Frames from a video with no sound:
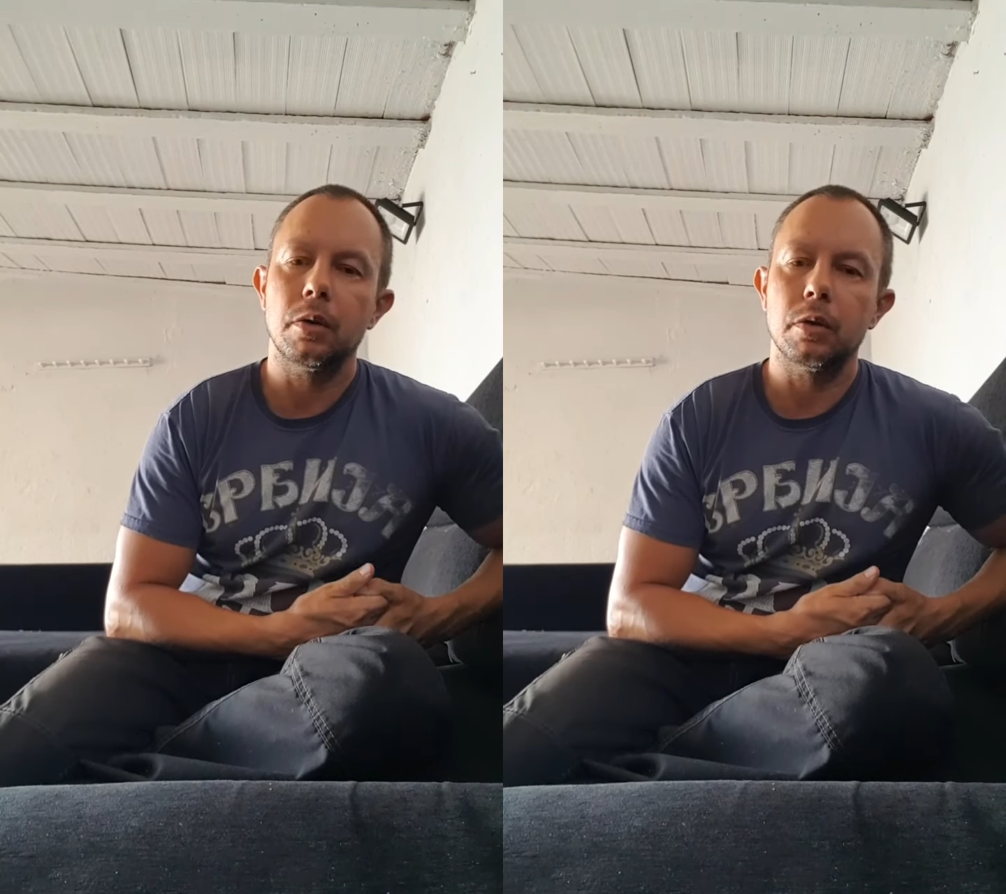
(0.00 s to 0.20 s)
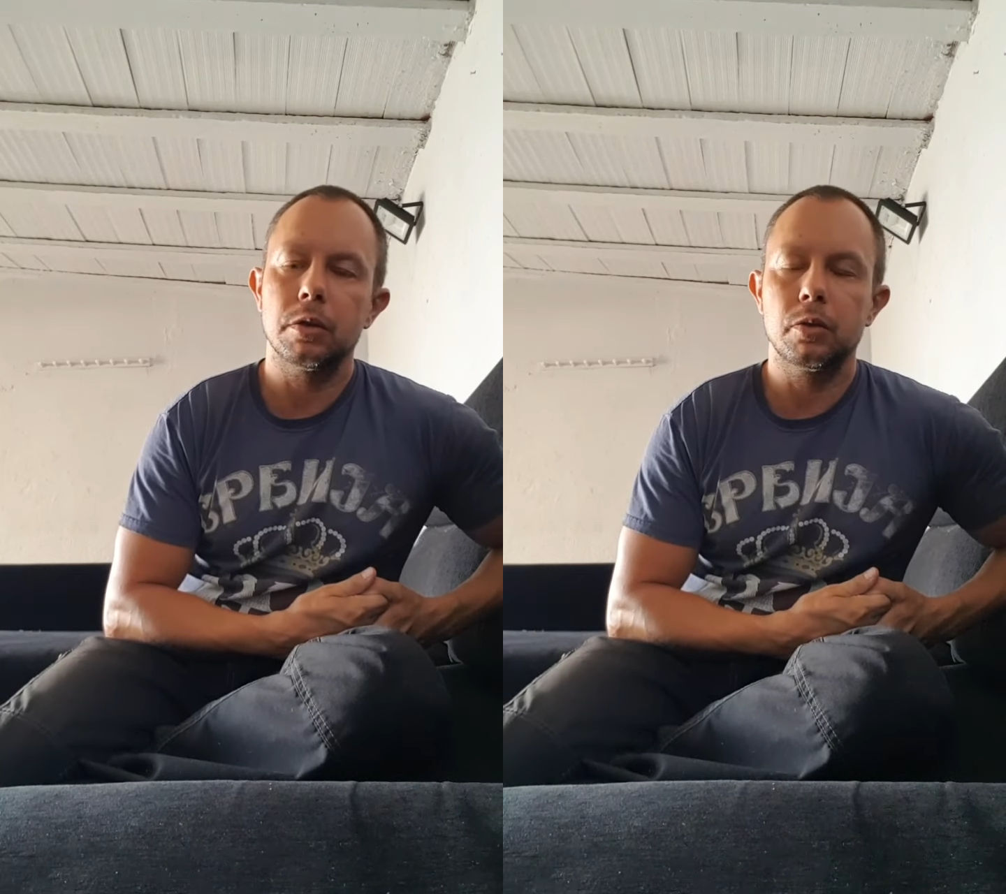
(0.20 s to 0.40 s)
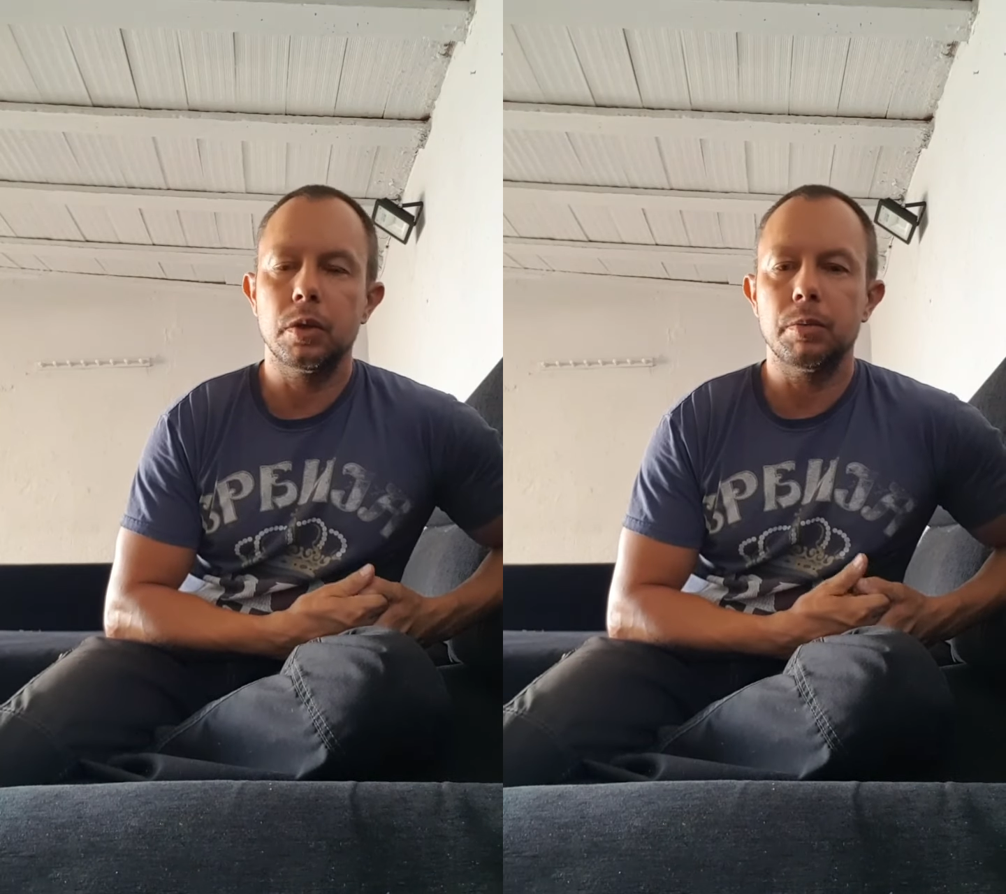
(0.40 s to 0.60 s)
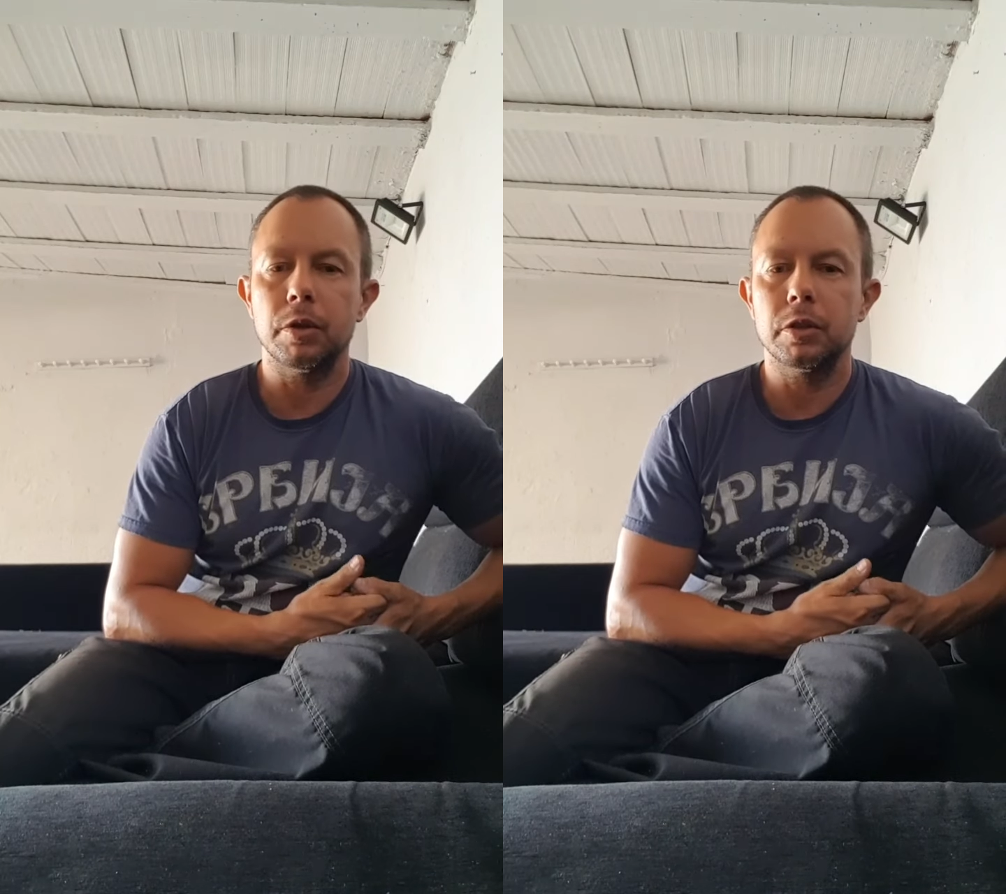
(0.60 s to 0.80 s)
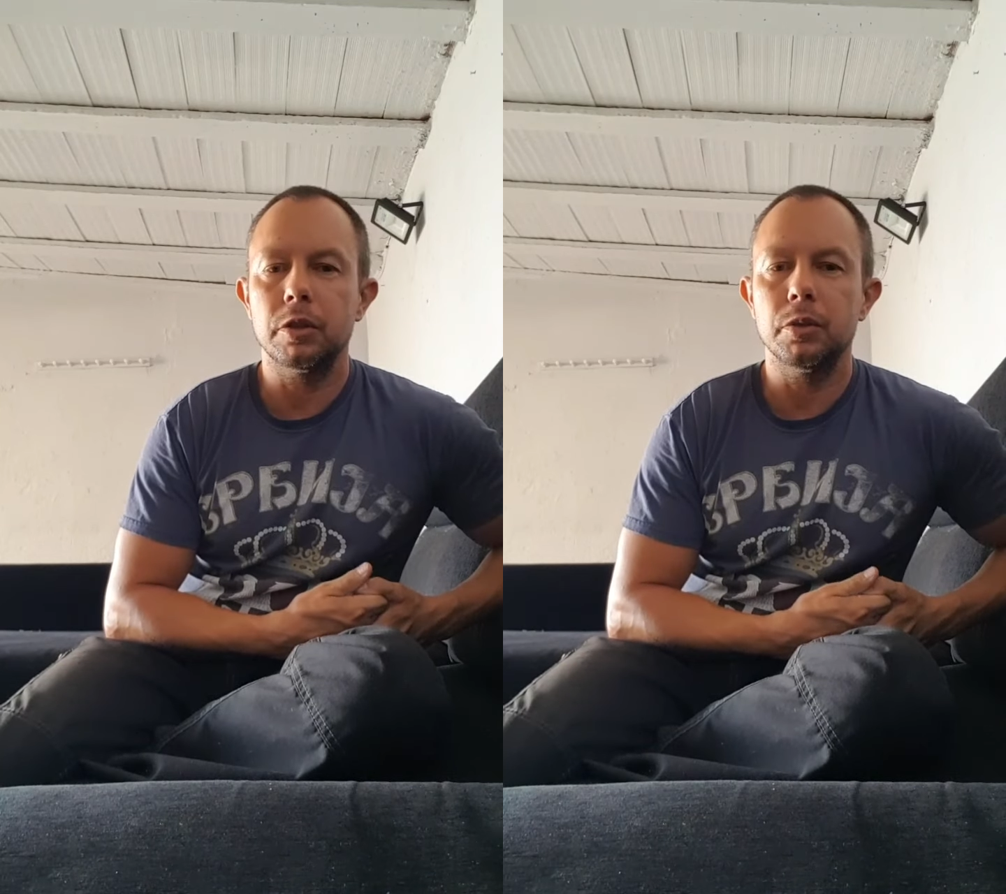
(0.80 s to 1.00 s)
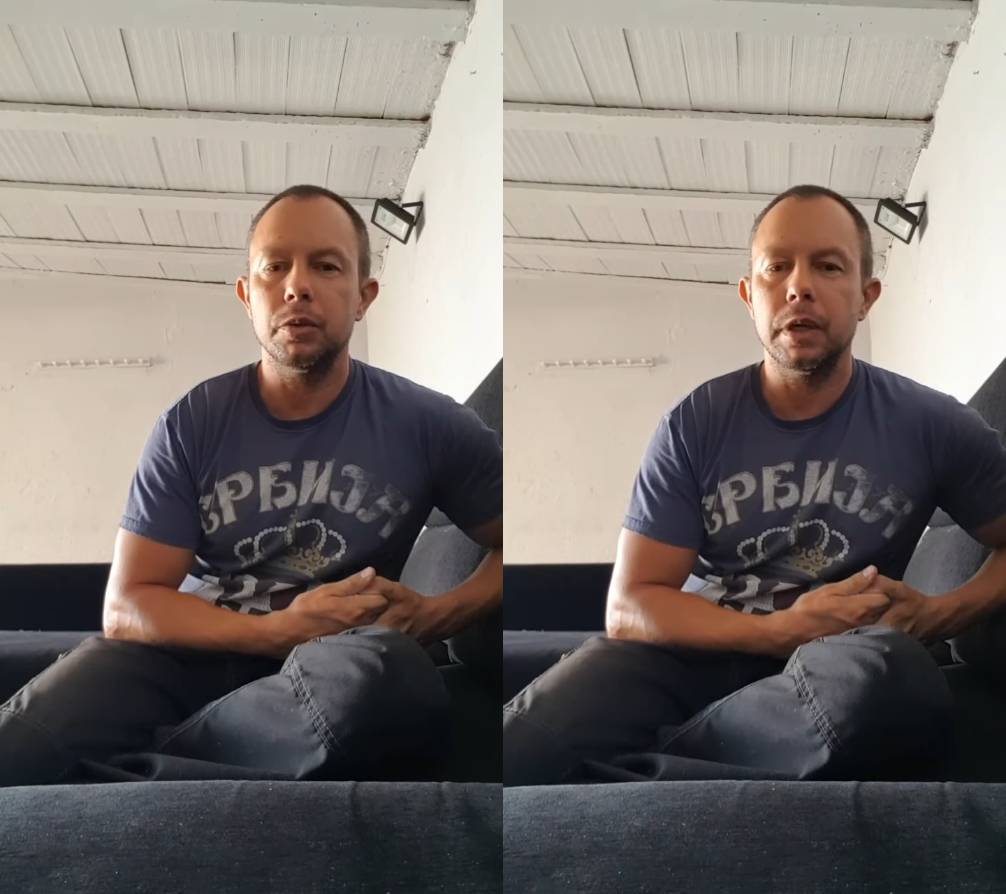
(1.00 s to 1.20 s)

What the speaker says: a 3.2